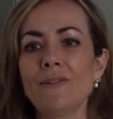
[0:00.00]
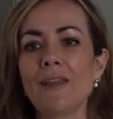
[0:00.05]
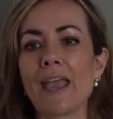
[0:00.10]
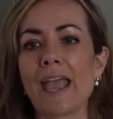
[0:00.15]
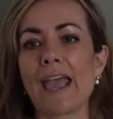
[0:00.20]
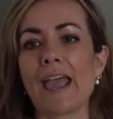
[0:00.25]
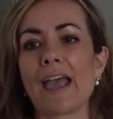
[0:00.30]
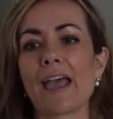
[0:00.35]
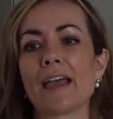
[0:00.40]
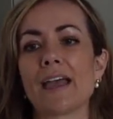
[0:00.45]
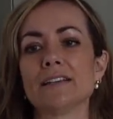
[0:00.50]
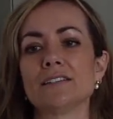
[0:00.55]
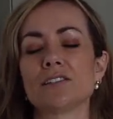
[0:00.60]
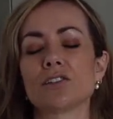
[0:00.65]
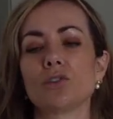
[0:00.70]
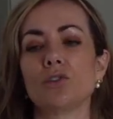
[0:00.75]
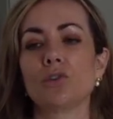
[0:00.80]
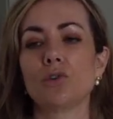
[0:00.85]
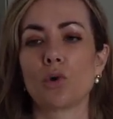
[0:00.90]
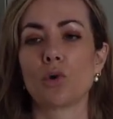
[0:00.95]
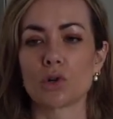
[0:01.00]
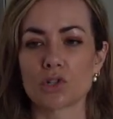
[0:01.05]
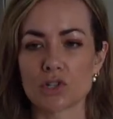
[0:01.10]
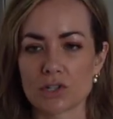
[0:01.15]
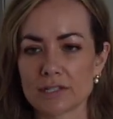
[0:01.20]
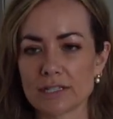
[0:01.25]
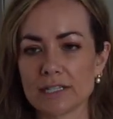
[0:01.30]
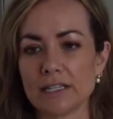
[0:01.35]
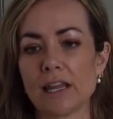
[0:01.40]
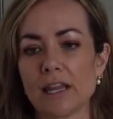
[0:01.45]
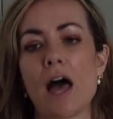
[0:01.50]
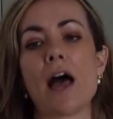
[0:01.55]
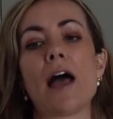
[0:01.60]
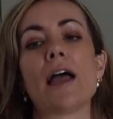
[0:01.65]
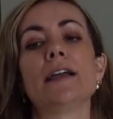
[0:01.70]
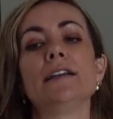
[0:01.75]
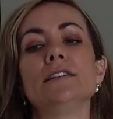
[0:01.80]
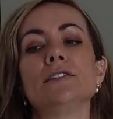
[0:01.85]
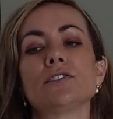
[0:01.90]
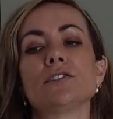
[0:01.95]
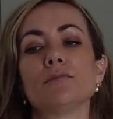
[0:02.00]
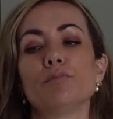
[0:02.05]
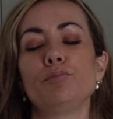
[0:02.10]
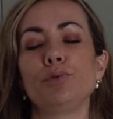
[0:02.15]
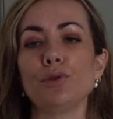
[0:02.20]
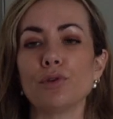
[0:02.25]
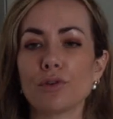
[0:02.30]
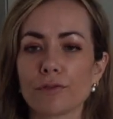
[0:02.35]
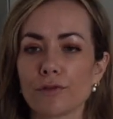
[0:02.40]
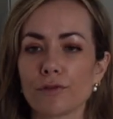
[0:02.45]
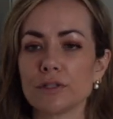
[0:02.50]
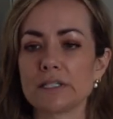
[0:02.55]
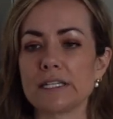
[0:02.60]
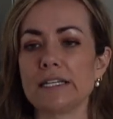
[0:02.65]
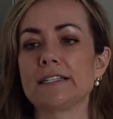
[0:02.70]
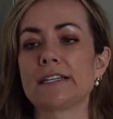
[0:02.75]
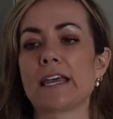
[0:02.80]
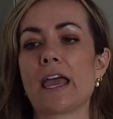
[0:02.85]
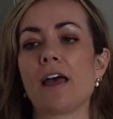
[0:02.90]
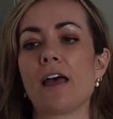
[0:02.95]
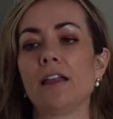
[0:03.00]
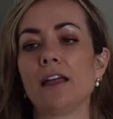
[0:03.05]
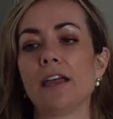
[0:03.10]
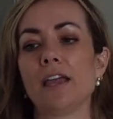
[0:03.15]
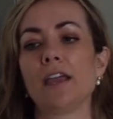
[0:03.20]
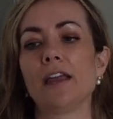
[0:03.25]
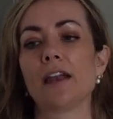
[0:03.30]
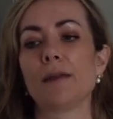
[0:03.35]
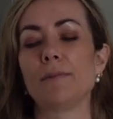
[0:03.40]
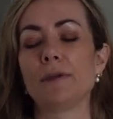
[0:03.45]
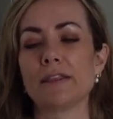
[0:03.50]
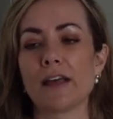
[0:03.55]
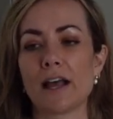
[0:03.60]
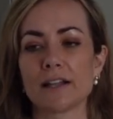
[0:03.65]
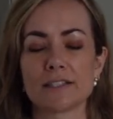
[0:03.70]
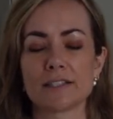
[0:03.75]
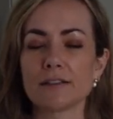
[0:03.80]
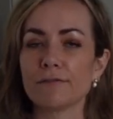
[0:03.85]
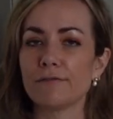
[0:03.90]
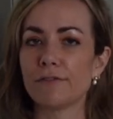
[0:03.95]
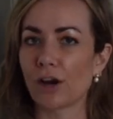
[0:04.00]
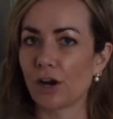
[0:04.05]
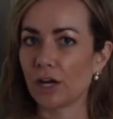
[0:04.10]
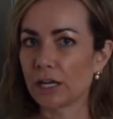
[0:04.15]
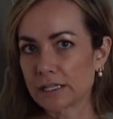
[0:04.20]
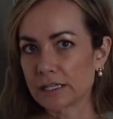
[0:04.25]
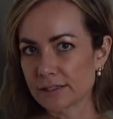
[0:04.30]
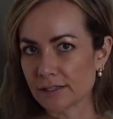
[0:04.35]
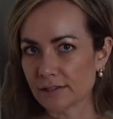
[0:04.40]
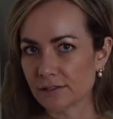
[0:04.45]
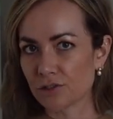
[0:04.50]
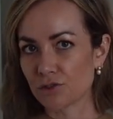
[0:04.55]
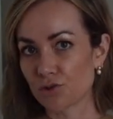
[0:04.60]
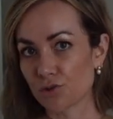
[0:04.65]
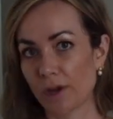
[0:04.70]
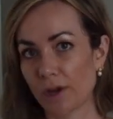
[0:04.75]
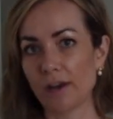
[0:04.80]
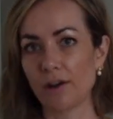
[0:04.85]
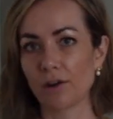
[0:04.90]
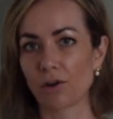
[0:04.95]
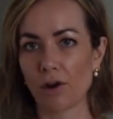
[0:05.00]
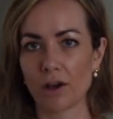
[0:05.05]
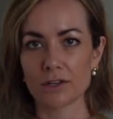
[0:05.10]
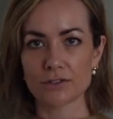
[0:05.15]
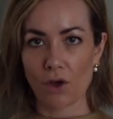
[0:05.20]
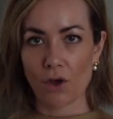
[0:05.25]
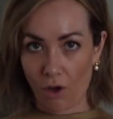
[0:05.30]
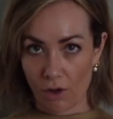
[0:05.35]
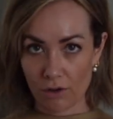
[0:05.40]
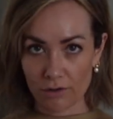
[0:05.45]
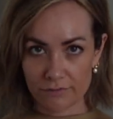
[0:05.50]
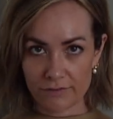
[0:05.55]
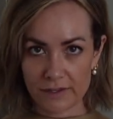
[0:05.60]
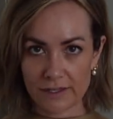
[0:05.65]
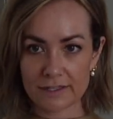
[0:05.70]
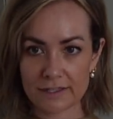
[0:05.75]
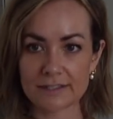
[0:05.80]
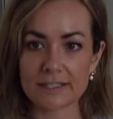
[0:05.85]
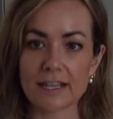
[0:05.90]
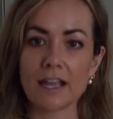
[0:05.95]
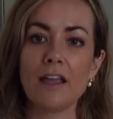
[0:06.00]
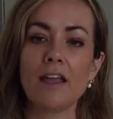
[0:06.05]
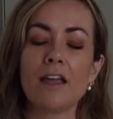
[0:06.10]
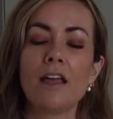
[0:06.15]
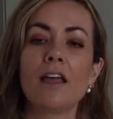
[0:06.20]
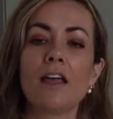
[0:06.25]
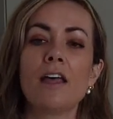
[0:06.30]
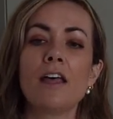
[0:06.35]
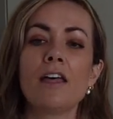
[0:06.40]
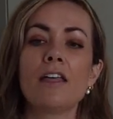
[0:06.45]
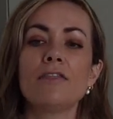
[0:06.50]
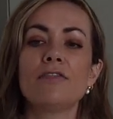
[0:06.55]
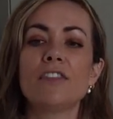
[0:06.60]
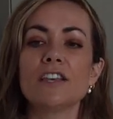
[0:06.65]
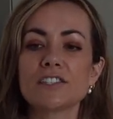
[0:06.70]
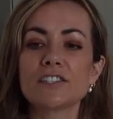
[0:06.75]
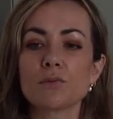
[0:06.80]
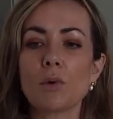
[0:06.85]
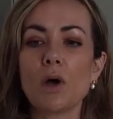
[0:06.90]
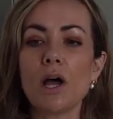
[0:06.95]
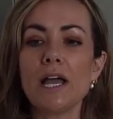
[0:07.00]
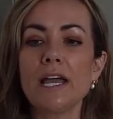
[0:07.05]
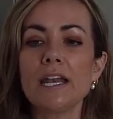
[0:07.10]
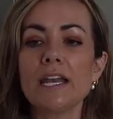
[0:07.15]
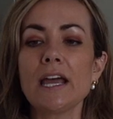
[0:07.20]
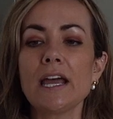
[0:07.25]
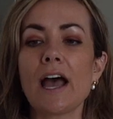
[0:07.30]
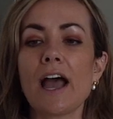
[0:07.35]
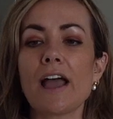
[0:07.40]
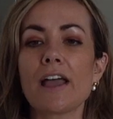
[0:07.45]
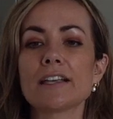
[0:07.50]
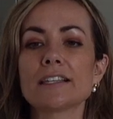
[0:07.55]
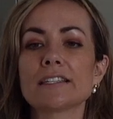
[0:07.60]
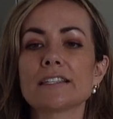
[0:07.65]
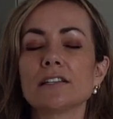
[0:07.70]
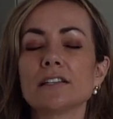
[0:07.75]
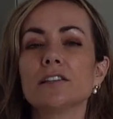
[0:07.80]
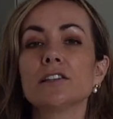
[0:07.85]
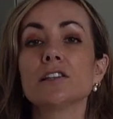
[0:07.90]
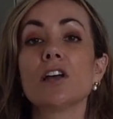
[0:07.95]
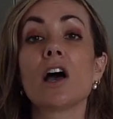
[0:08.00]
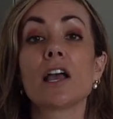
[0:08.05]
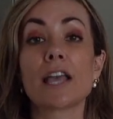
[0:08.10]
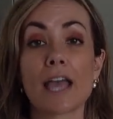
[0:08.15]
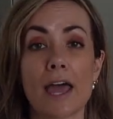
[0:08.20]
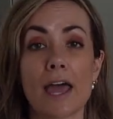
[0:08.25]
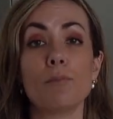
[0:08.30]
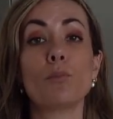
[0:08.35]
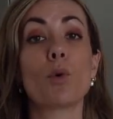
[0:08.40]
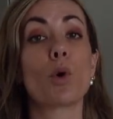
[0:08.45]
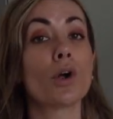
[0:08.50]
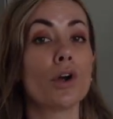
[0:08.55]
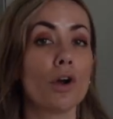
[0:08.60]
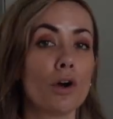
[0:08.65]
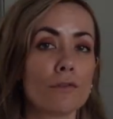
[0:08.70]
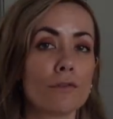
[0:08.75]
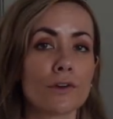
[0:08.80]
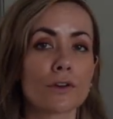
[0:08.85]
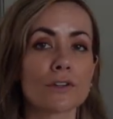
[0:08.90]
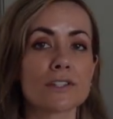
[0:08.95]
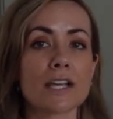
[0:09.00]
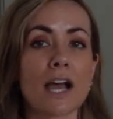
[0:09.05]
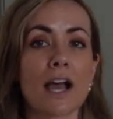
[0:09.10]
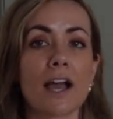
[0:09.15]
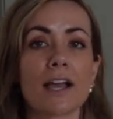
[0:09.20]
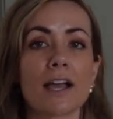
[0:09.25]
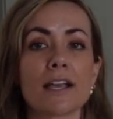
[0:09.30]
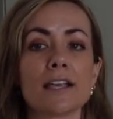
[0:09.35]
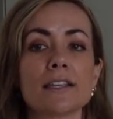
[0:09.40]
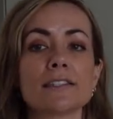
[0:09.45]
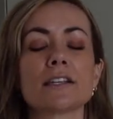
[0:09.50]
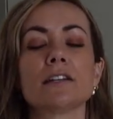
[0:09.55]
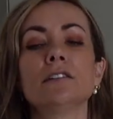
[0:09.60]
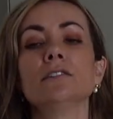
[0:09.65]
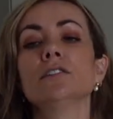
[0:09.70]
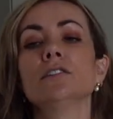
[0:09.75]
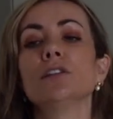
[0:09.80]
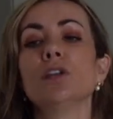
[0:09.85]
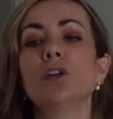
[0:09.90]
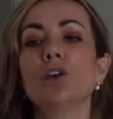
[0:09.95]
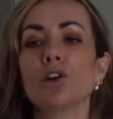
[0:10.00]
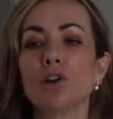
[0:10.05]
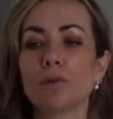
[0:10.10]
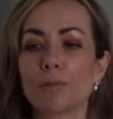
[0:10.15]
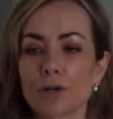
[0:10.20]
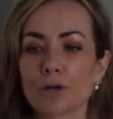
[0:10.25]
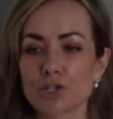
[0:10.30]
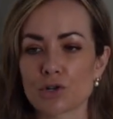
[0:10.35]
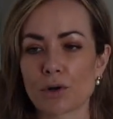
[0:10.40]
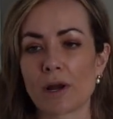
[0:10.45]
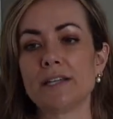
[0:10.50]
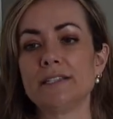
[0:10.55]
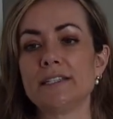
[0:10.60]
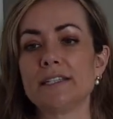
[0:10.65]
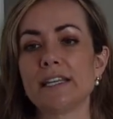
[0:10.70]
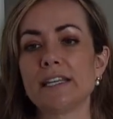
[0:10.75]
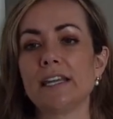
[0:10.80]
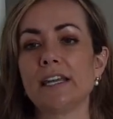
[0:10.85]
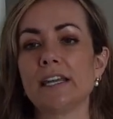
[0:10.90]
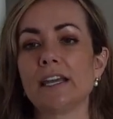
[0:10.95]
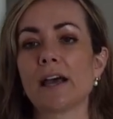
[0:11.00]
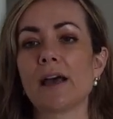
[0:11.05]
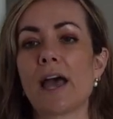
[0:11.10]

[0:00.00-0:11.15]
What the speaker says: and gorgeously lined, beautiful detailing. I mean, that's a very consistent trait across all of these. This one is, again, more oversized, a little more trendy,